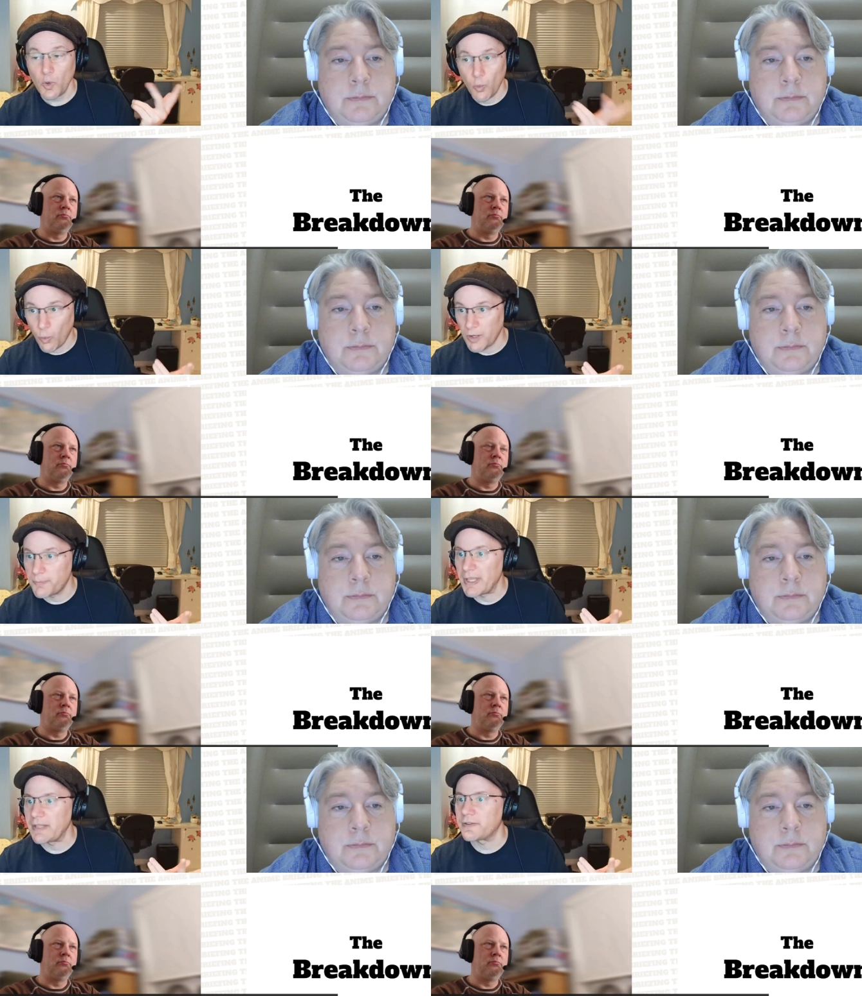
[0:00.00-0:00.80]
Speaker 1: One
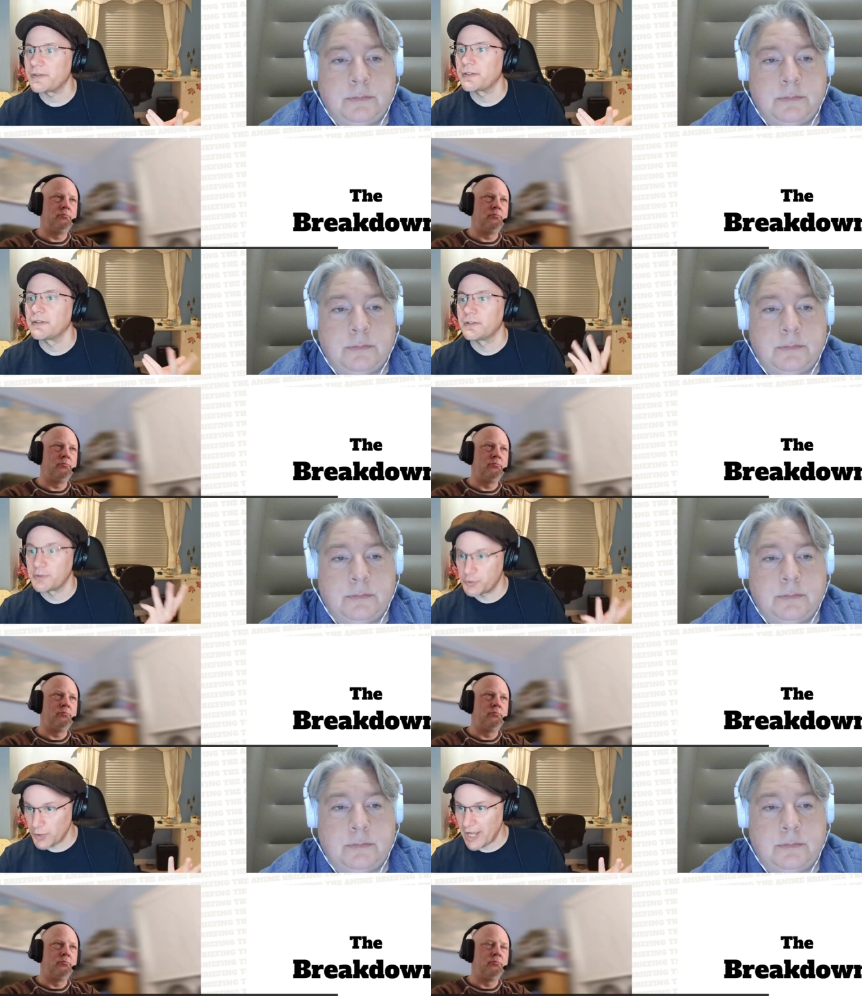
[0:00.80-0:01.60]
Piece,
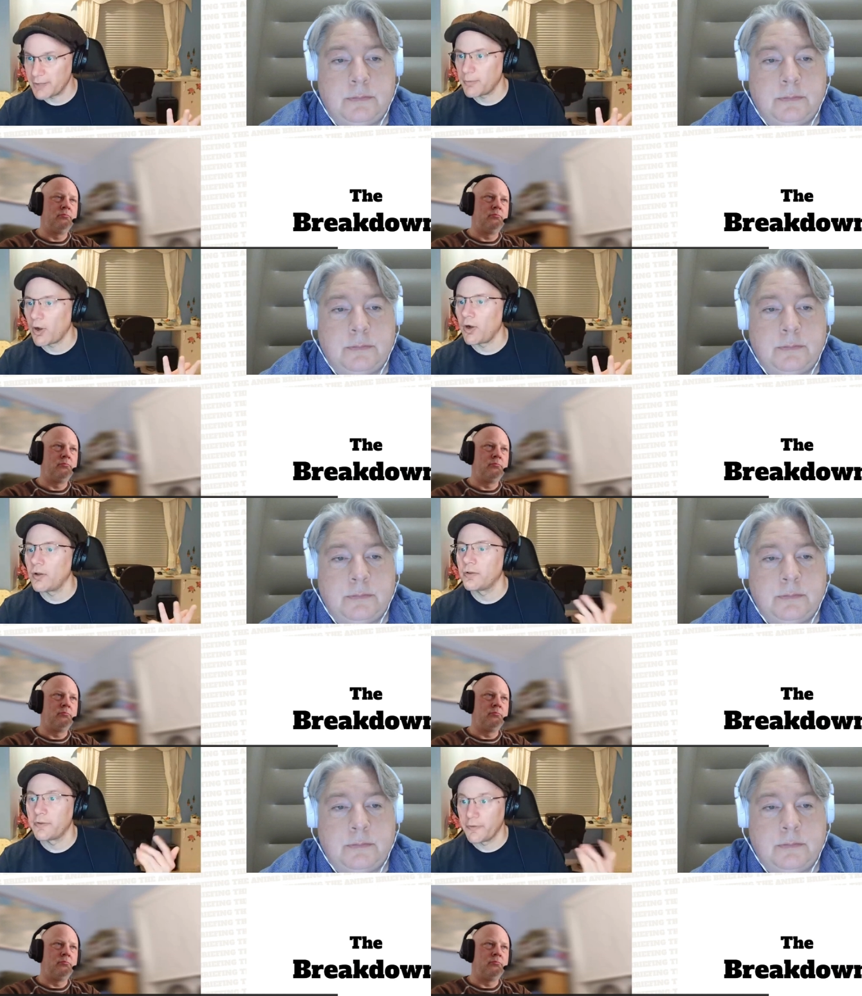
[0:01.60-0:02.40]
Dragon
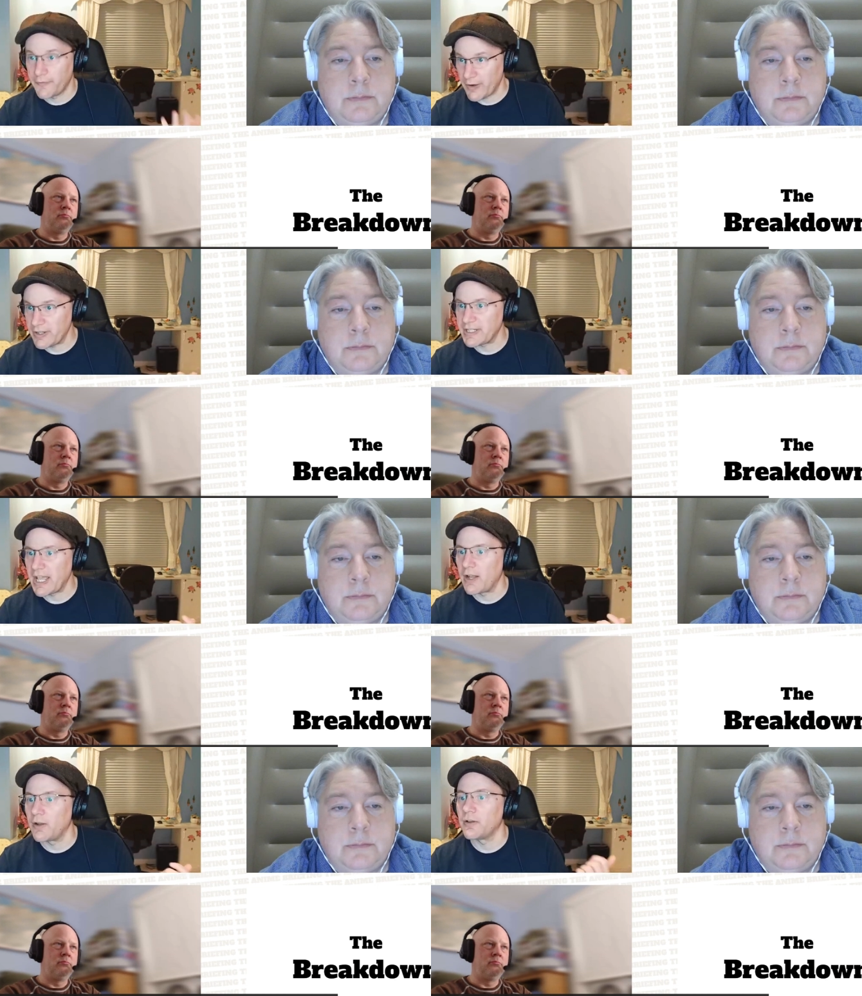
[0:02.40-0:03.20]
Ball, Fairy
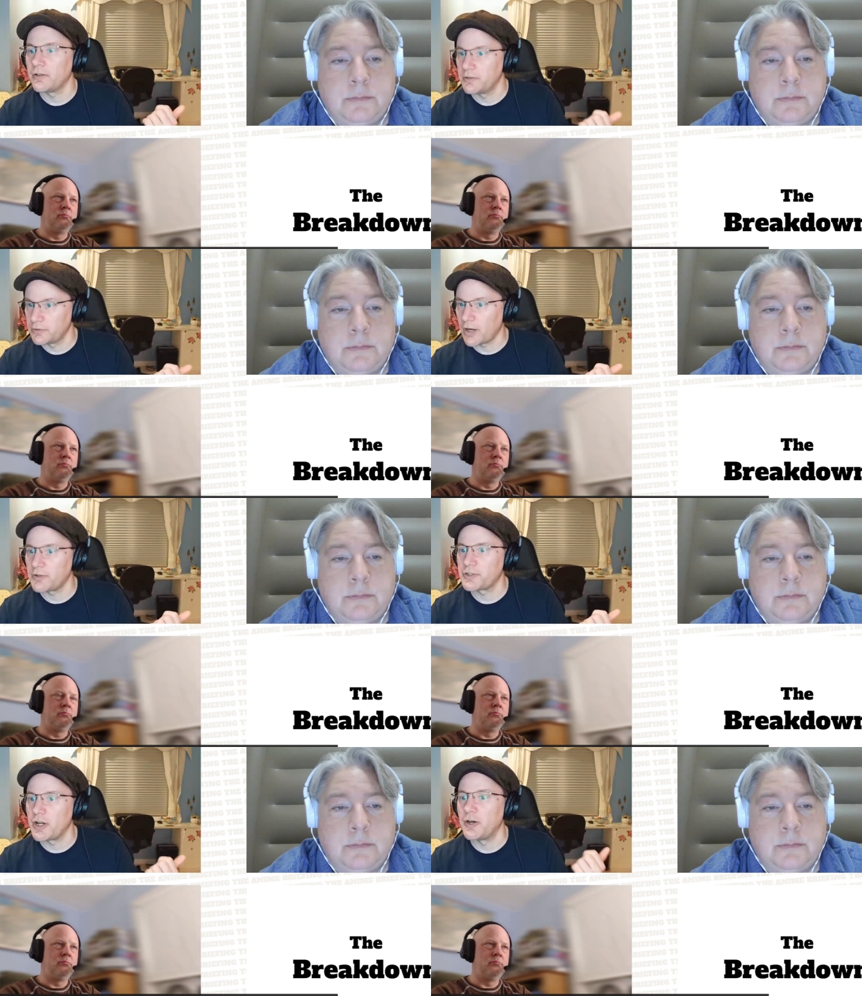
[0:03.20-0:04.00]
Tail,
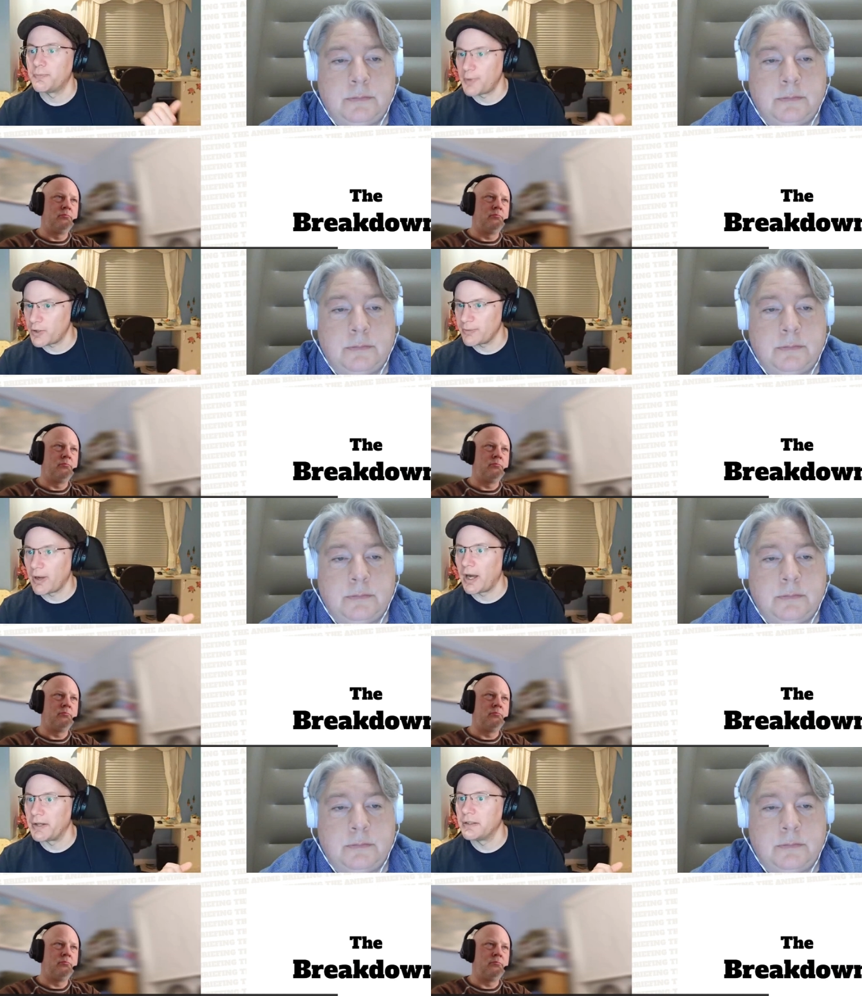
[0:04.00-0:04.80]
Naruto,
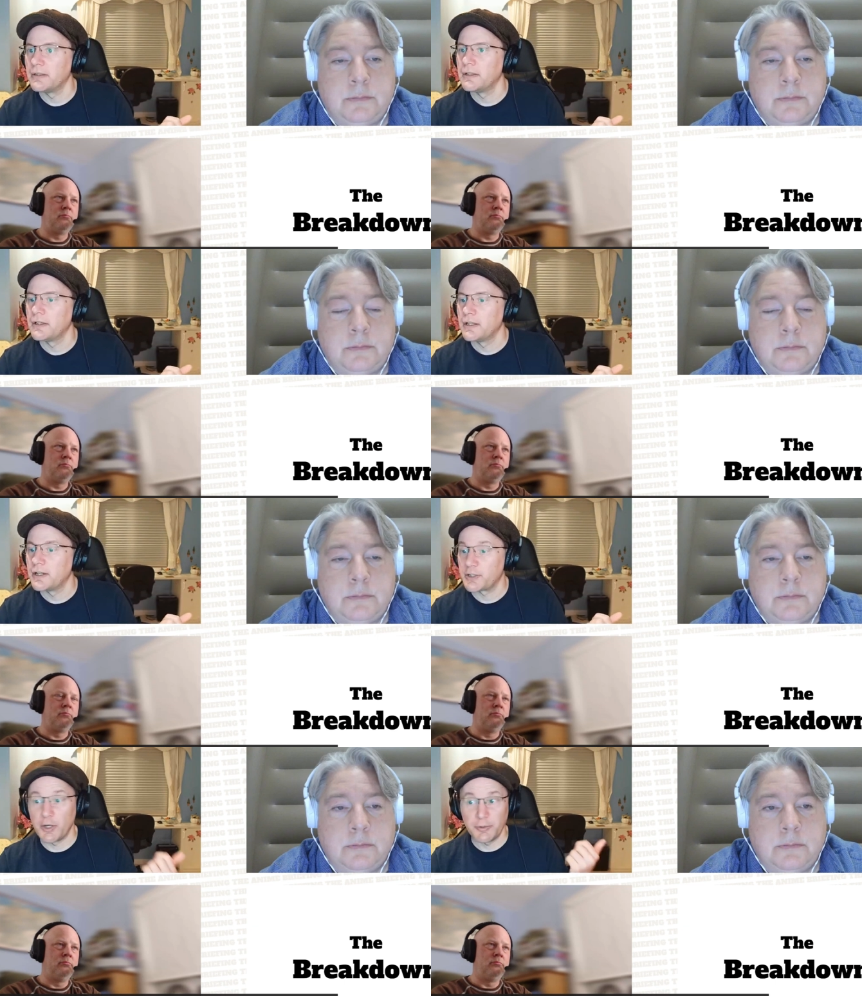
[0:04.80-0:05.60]
Pokemon,
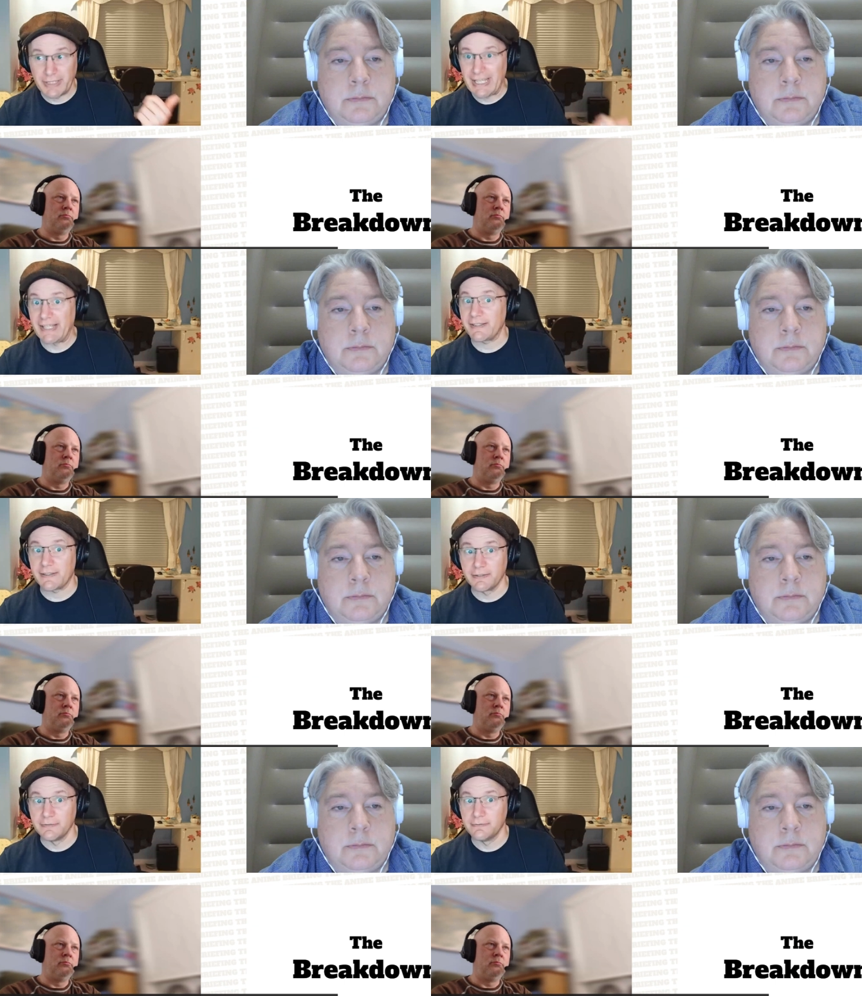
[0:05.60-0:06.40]
Code Geass,
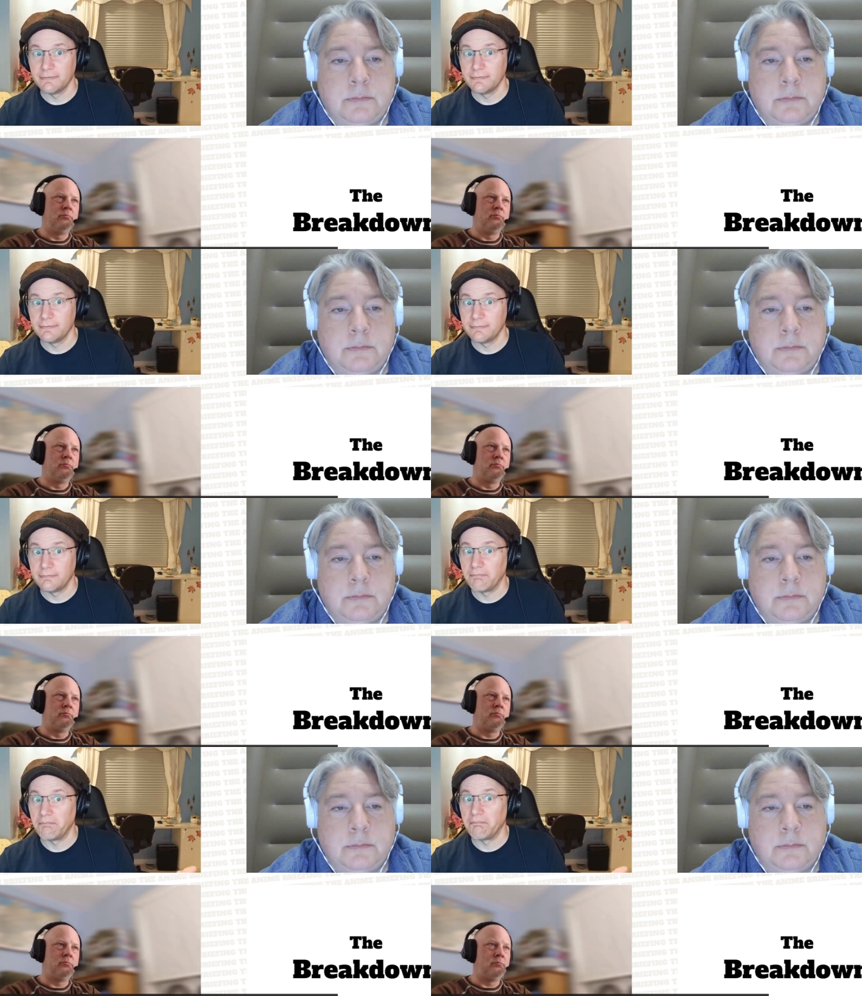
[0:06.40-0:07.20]

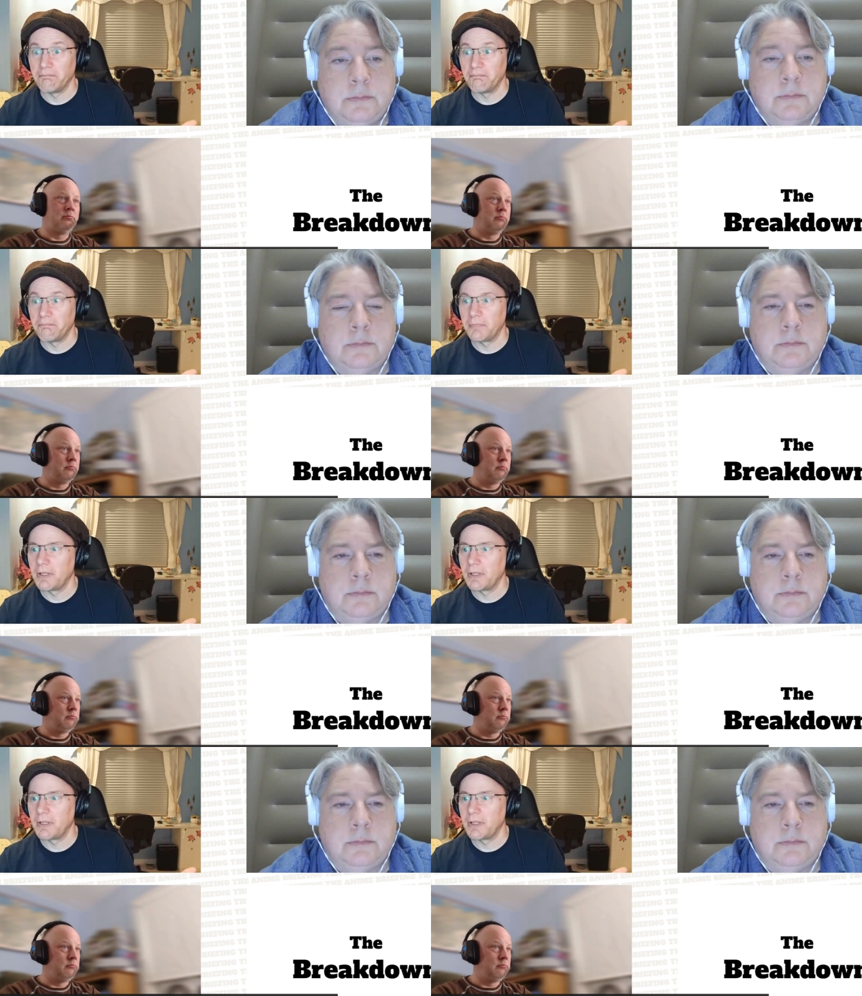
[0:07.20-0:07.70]
hmm.